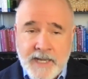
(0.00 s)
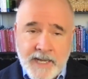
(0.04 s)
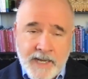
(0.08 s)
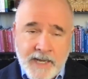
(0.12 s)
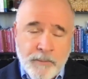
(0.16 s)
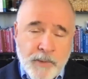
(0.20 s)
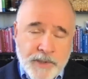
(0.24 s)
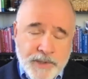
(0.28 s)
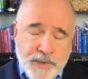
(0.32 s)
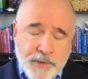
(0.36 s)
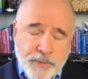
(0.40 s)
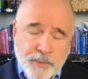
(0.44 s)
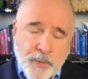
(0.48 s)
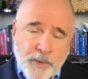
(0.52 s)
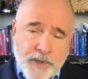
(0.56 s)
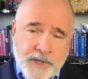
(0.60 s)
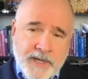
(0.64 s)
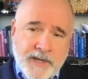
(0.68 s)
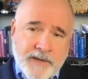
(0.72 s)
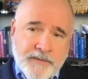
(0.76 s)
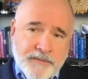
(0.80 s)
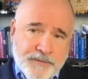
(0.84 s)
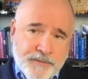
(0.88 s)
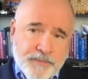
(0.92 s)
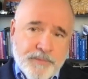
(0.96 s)
And when you're
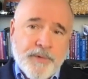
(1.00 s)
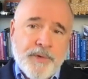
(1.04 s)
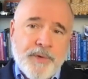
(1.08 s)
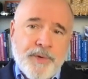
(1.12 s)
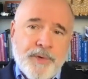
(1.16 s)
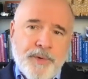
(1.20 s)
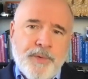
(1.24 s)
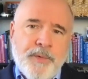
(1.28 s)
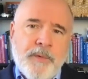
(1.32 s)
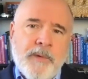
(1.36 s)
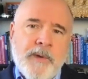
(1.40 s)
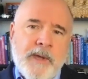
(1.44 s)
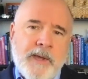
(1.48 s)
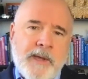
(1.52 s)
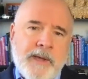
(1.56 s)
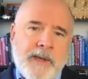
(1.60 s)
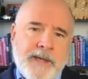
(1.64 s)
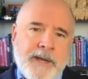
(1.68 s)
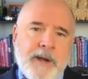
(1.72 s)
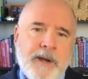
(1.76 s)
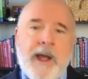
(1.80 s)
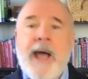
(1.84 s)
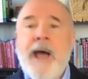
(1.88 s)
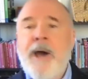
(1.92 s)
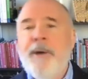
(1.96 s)
working through,
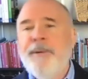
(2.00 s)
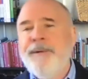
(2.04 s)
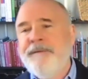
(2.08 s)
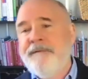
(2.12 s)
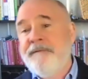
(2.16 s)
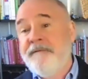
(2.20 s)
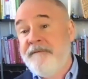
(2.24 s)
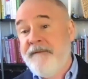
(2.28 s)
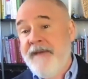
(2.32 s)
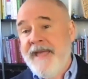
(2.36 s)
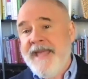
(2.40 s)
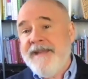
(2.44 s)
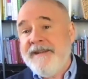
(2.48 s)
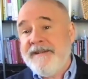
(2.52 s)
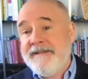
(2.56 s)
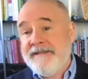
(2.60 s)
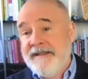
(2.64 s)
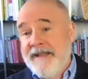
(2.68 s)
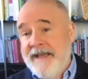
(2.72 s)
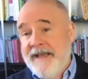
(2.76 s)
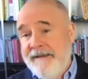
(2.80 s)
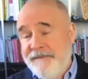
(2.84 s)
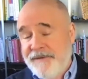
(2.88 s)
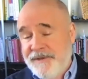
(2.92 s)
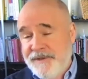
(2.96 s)
you know, how to face
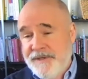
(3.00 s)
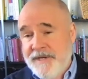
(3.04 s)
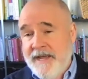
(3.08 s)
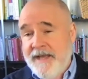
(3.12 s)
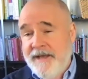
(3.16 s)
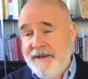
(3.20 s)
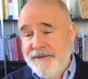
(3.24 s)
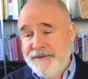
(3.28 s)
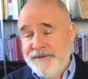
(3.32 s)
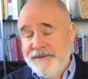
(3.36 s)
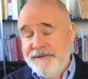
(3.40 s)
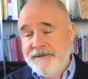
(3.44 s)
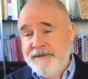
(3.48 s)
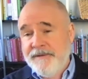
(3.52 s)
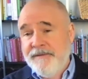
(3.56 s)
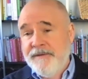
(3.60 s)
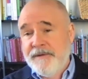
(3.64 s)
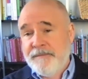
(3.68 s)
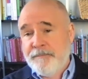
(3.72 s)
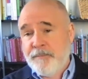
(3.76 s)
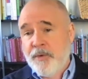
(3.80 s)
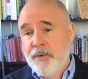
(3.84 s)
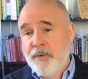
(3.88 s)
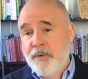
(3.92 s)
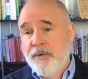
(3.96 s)
life's challenges in
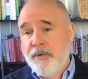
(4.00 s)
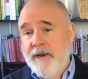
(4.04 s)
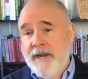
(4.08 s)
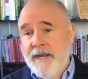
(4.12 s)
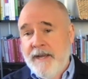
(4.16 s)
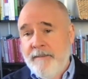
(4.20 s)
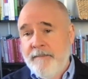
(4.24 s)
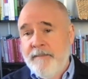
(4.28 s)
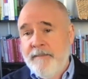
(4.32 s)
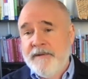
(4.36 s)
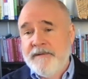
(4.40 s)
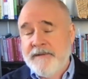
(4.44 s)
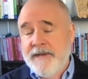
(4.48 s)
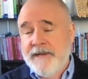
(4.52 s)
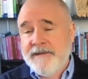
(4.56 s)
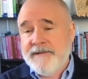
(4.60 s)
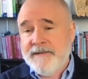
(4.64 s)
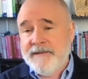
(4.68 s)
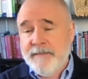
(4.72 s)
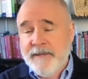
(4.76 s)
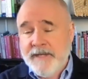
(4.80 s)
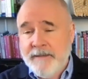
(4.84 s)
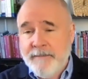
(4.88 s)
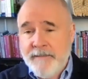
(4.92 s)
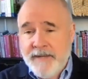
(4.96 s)
this program,
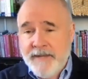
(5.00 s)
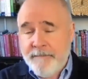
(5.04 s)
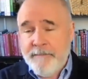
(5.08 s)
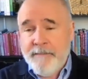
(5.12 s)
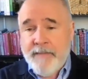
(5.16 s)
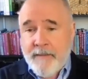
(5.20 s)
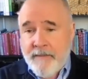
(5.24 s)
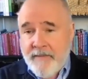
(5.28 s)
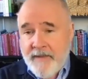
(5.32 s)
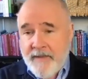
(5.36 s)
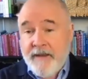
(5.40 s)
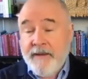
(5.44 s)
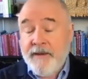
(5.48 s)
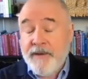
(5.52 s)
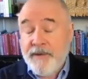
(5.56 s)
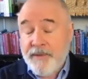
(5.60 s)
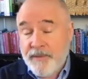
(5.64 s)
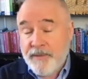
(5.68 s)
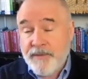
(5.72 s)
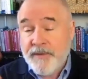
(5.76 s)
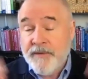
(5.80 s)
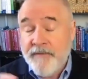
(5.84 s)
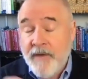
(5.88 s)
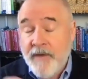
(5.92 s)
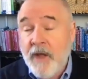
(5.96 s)
ostensibly to be eh,
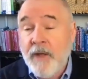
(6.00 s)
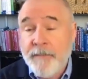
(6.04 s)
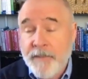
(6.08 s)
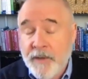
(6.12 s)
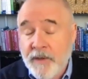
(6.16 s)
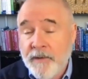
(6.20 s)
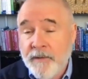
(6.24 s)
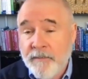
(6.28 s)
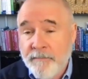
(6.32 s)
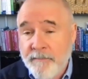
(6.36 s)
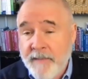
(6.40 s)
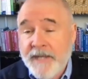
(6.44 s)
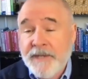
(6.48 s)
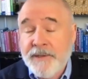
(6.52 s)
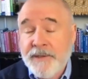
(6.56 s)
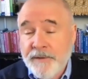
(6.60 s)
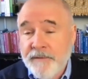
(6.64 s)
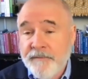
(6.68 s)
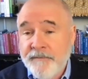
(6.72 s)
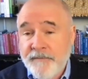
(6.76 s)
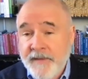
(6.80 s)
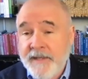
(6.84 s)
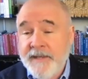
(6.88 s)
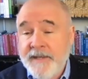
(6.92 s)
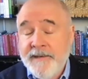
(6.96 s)
develop your mental
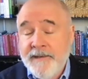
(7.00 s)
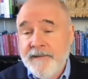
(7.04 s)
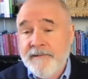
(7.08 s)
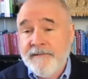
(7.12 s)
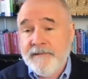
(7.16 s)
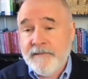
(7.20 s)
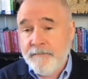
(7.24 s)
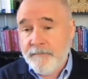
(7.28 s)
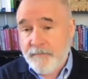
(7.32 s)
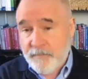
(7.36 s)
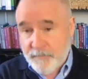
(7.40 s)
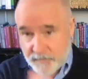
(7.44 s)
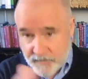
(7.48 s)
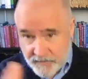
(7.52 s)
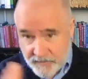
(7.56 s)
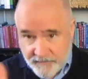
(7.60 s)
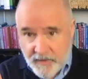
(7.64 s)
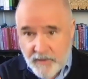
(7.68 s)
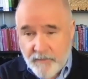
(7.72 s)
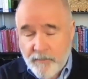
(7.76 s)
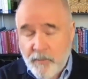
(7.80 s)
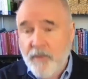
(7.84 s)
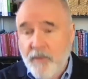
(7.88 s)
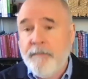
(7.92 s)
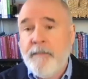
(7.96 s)
fitness and
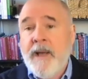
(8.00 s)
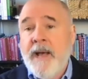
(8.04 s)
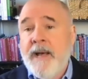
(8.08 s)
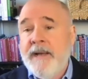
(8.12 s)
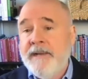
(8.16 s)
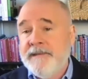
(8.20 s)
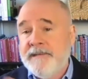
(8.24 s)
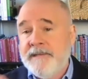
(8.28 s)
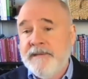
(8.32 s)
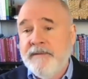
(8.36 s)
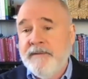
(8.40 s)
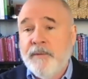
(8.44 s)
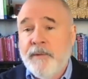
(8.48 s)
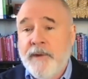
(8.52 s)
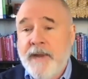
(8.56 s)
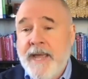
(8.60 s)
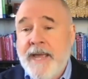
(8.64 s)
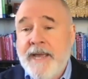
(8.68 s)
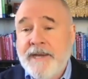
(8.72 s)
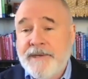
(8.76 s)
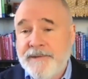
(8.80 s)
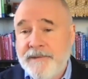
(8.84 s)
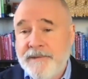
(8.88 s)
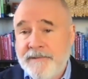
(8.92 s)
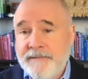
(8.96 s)
develop more positive
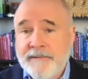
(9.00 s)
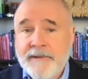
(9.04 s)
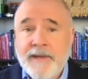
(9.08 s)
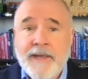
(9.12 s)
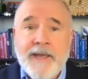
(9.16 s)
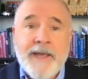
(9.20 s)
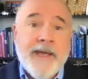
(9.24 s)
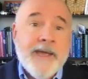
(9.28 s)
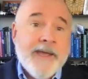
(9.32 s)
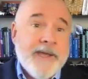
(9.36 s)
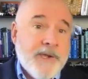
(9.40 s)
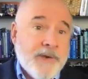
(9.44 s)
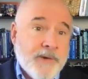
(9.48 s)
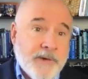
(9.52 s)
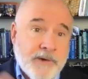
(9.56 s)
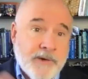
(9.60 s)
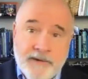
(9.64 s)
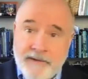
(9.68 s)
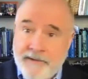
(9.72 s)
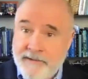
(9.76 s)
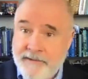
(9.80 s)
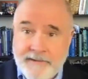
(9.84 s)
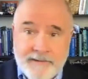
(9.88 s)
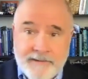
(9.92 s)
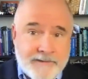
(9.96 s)
reactions,
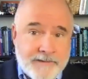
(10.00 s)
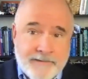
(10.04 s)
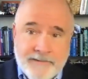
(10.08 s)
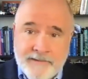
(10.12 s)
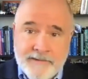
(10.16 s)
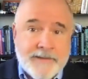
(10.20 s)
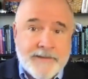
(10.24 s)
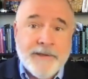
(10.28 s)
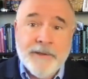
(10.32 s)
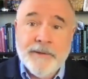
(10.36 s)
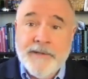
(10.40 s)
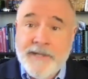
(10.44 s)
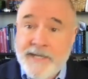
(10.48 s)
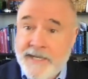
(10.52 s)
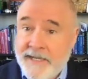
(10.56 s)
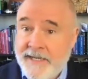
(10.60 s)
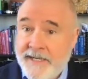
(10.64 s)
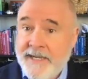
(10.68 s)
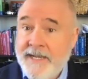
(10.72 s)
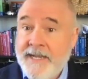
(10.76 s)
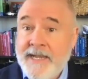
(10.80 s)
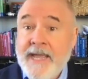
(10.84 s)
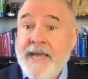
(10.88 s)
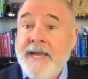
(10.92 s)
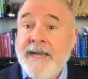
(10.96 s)
you're clearly going to
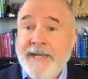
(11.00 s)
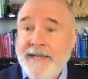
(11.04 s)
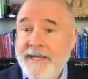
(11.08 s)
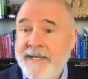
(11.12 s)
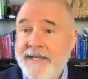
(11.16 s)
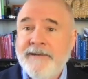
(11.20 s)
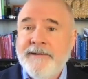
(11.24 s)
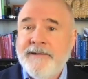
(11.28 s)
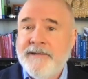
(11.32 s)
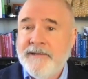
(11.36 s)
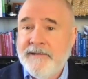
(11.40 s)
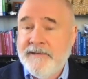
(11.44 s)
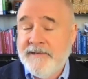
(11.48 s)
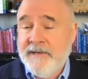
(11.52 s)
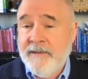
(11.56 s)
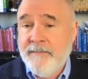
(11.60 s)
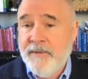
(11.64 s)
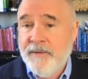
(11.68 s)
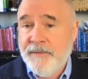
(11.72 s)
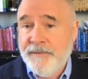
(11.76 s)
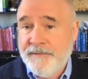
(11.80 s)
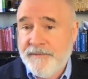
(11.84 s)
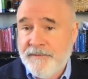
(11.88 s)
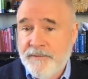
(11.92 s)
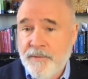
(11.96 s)
get into some of
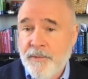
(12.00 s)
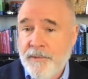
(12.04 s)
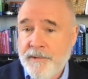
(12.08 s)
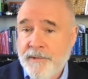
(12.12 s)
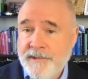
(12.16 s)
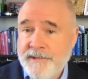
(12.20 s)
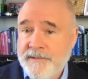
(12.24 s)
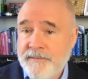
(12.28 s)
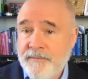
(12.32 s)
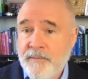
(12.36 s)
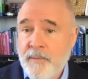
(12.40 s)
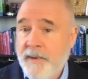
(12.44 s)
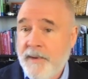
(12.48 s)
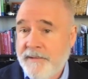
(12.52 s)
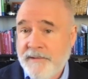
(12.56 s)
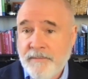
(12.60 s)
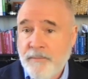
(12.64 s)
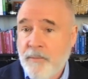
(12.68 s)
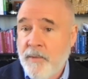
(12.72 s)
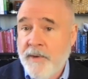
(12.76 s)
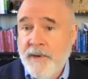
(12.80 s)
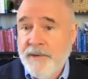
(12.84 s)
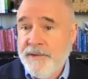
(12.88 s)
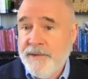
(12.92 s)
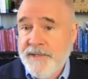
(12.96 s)
those stories of what
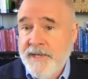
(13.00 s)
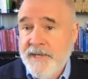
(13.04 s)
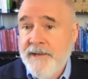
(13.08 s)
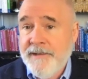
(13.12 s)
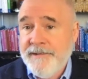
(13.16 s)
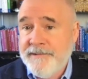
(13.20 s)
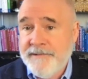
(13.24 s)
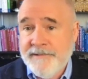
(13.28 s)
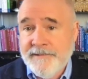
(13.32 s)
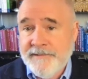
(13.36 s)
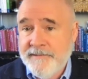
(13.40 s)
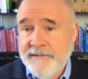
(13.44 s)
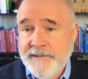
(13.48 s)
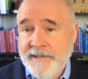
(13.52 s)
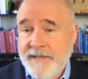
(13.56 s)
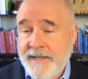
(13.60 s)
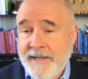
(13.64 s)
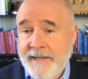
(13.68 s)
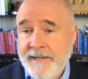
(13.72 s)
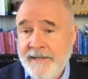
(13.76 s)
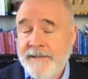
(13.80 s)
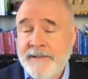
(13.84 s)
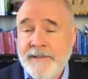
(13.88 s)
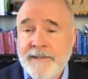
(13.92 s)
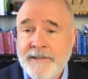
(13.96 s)
what are challenges in the
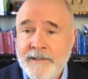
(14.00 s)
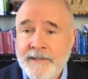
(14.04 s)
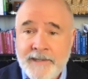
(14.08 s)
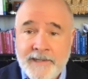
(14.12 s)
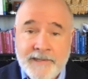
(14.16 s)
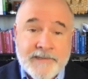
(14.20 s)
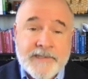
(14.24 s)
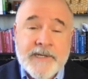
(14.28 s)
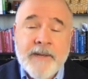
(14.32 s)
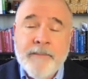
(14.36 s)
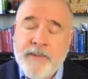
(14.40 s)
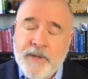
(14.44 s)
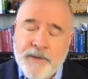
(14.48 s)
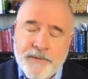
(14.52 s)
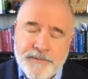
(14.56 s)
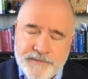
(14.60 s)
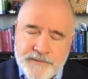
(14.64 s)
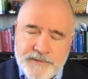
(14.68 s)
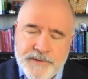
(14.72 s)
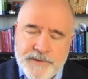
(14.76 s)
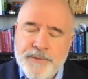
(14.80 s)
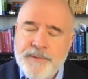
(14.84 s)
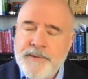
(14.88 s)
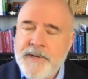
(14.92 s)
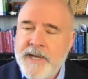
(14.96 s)
day and some of those
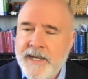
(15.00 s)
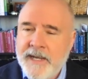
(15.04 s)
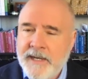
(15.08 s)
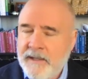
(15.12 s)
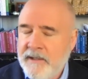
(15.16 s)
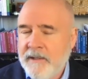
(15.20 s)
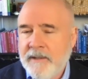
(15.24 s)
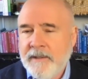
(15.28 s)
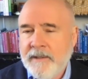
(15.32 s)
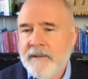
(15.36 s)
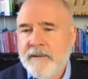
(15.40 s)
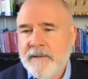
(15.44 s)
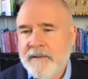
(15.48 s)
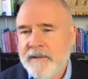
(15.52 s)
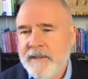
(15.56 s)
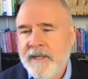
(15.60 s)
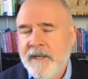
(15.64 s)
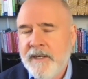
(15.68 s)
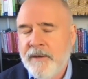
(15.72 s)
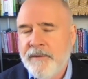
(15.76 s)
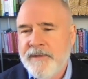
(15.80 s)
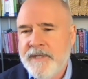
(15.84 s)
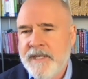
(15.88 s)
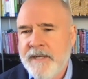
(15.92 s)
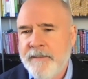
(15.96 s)
do get a little you
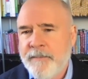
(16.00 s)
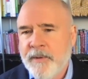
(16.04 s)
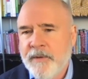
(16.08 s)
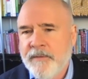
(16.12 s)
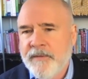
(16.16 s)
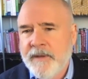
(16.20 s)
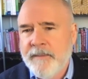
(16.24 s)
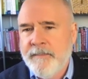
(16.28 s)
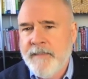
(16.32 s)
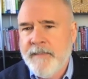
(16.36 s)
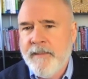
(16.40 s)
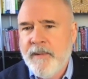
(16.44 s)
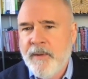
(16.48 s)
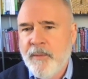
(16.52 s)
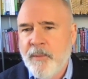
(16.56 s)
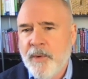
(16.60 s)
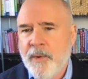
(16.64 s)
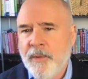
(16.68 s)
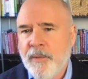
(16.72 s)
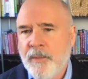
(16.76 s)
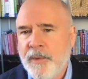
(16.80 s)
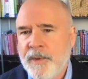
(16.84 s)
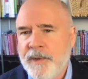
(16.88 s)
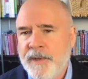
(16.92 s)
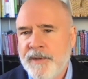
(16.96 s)
know deeper than maybe
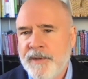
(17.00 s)
we're, we're